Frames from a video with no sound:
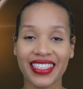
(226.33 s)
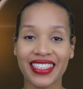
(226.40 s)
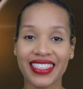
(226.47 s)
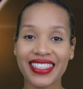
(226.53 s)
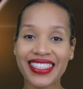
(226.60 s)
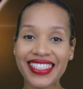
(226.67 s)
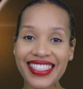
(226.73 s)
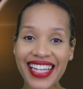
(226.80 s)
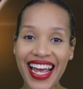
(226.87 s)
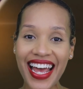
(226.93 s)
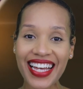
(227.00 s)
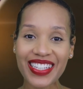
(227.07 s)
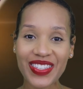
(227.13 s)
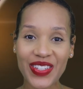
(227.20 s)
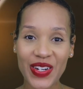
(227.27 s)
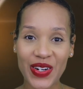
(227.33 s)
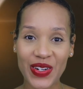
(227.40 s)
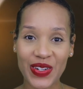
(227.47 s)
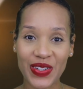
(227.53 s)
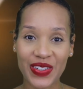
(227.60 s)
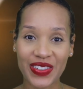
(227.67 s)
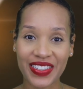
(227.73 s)

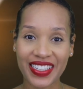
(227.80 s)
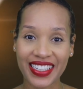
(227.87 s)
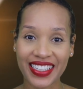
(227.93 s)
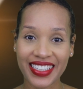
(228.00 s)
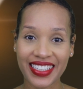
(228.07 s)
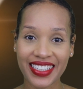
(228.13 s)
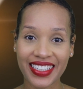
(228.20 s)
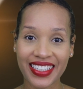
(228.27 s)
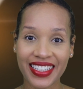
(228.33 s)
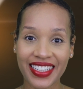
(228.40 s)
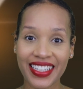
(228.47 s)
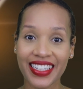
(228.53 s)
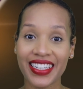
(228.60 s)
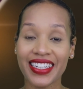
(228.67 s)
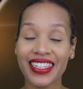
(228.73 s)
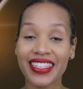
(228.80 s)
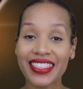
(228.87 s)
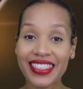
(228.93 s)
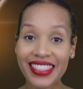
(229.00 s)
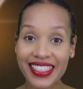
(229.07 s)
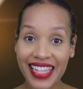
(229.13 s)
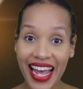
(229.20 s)
Saturn.
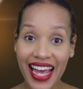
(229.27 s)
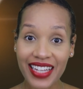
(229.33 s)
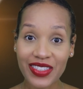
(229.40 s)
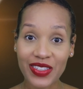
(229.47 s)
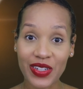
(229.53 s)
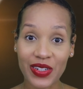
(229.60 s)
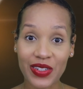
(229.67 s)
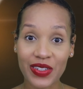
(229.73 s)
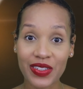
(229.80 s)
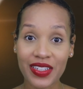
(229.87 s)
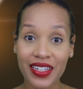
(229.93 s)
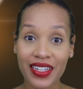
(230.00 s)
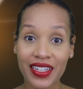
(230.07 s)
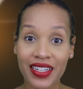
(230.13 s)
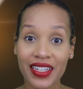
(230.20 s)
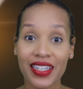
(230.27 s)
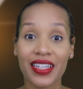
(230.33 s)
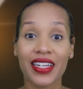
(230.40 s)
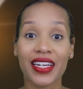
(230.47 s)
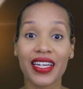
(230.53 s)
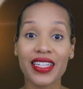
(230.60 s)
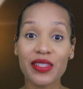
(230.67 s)
Saturn
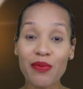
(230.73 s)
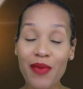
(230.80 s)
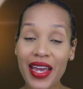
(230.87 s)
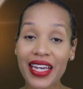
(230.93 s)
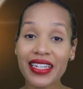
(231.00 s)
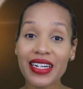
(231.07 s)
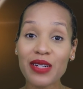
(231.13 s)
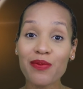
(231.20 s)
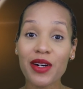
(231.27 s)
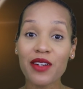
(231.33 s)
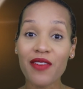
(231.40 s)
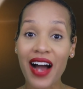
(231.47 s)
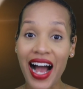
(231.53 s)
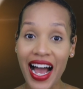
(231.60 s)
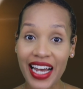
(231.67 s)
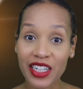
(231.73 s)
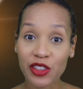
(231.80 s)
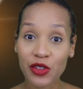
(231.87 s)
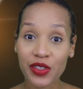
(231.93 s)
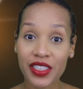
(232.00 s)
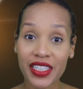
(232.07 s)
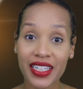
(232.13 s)
is made up of
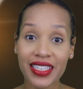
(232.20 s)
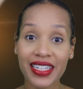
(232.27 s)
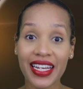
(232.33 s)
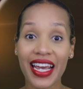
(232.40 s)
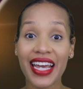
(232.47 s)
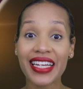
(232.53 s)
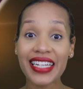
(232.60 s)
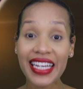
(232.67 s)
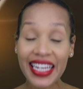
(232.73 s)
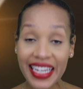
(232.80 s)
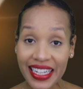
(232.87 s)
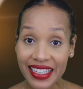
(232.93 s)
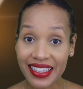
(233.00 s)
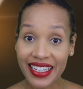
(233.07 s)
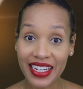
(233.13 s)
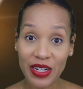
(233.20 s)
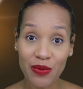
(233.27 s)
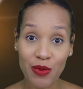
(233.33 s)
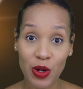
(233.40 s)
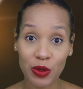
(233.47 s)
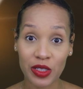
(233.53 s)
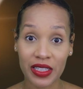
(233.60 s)
hydrogen and helium
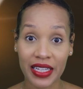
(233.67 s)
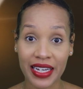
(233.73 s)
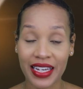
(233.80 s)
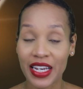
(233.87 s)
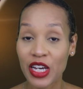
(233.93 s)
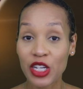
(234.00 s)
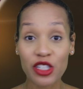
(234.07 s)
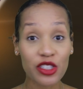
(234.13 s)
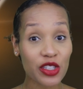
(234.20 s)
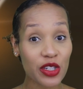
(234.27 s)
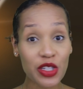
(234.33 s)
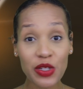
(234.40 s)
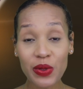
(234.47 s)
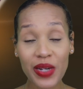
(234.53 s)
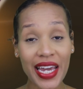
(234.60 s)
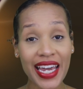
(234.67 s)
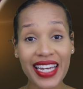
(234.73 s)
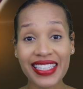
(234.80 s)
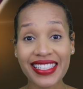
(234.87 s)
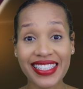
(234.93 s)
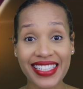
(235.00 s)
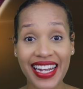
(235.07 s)
mostly, so you can't
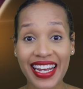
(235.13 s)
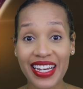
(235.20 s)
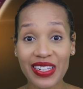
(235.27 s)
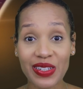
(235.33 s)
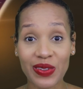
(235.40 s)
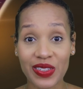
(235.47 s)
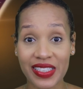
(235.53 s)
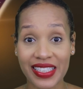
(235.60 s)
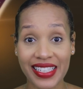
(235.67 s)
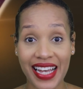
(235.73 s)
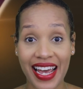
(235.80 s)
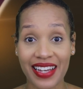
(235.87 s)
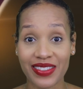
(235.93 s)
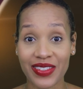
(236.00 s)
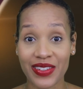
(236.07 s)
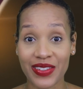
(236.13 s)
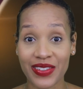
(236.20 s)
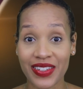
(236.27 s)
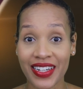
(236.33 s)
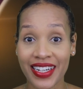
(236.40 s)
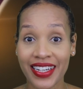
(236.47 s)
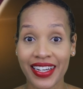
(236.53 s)
stand on
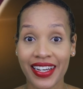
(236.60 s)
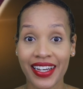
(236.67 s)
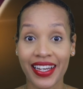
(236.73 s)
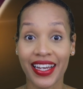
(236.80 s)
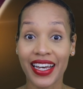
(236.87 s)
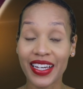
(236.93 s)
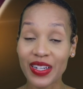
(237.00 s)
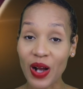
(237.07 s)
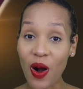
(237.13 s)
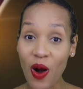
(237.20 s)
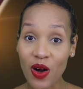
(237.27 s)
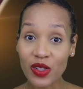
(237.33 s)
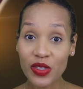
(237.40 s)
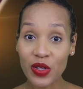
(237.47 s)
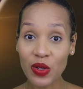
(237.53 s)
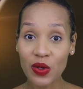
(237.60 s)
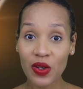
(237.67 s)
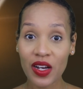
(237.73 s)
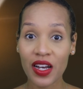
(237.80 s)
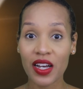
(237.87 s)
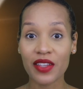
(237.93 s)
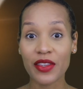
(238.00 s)
Saturn and also
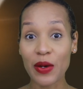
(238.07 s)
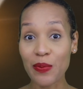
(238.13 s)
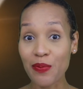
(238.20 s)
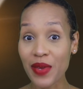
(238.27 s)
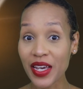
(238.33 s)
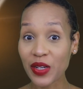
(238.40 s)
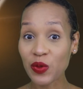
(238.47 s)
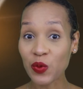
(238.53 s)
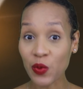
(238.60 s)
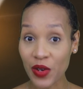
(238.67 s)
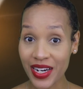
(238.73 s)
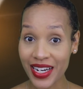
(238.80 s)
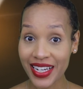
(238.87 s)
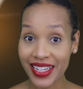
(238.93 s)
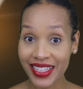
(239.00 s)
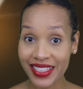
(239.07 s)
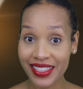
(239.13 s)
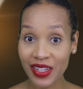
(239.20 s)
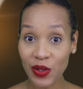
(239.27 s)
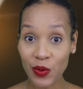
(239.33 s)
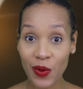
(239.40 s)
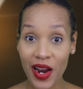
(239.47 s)
the big rings
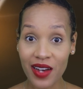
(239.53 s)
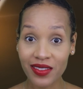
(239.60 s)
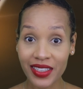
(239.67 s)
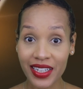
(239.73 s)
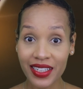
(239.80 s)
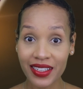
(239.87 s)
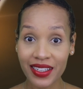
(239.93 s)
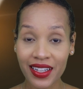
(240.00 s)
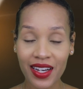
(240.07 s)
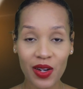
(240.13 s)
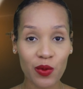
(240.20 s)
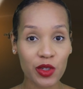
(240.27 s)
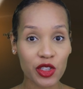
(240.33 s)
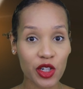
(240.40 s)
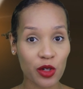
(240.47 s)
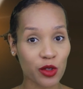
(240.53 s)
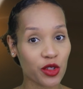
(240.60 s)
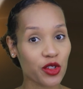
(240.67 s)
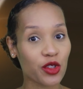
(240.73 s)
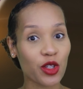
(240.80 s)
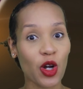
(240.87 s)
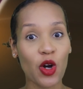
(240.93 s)
around it, which are
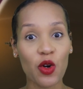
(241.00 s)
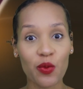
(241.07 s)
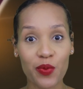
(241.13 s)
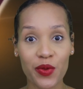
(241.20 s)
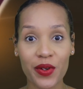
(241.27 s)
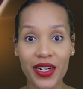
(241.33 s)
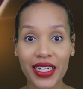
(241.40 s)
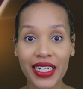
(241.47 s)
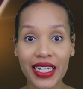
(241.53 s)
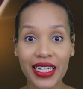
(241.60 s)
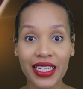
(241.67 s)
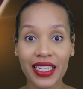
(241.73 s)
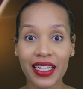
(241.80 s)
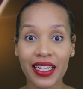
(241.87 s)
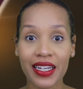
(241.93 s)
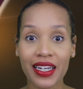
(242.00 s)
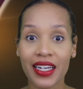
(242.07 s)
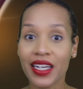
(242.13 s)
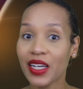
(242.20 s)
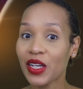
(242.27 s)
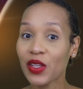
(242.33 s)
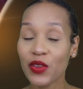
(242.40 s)
so pretty,
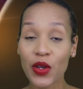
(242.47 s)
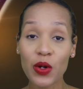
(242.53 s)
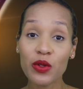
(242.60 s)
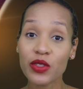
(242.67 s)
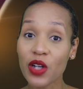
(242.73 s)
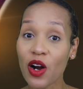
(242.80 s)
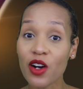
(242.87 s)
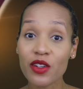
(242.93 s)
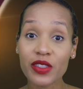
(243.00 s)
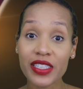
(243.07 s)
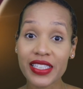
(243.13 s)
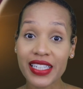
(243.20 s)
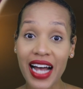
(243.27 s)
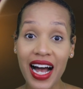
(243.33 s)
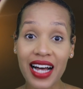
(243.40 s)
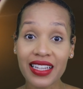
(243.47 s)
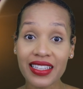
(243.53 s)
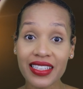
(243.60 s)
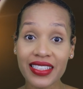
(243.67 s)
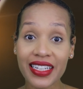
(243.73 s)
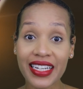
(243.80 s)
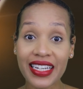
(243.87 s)
those aren't
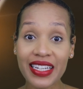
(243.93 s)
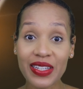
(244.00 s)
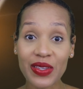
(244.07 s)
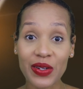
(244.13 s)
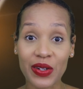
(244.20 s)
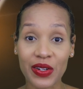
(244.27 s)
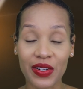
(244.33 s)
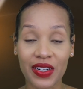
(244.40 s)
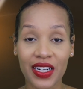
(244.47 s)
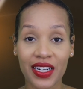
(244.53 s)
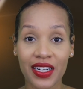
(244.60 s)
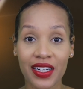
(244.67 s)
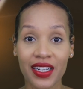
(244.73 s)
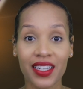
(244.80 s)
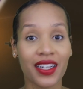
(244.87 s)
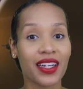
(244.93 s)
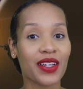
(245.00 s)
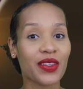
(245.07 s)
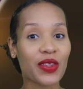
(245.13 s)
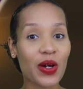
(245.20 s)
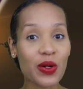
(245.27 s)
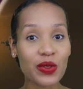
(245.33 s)
solid either.
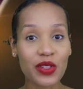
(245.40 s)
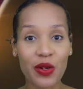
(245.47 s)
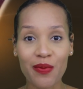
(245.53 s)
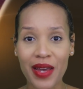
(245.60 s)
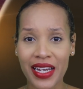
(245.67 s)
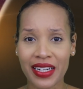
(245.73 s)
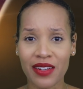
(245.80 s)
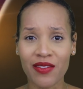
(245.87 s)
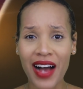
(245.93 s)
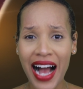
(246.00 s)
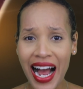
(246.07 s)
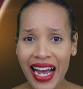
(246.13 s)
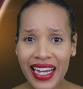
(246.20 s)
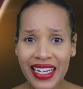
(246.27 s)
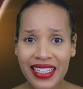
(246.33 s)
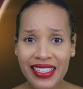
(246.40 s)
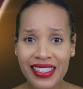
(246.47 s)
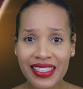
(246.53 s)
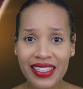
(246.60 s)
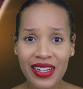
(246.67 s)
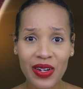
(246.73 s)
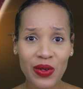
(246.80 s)
Those are made of
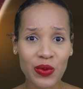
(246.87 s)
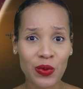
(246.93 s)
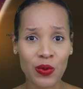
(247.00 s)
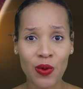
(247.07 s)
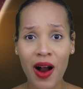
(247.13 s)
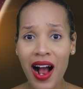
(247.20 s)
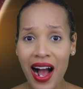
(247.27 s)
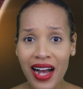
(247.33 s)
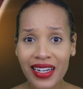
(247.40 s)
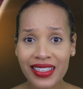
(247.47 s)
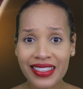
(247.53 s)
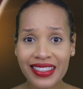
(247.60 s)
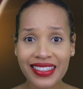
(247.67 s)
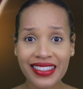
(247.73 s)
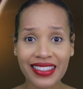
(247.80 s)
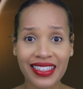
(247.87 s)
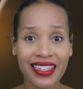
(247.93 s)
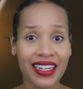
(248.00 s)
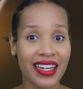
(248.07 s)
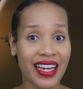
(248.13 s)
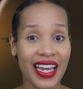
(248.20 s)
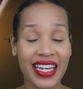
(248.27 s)
ice, rocks,
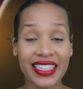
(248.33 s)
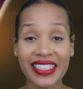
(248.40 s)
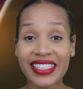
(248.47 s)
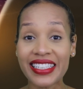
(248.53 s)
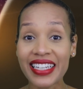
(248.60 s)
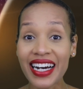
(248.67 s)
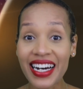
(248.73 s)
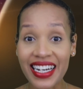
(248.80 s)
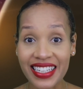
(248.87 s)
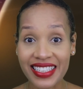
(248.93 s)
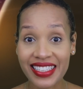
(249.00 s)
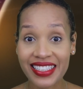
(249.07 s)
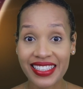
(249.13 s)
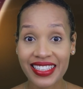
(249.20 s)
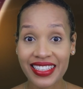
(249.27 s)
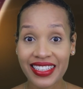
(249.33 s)
and dust.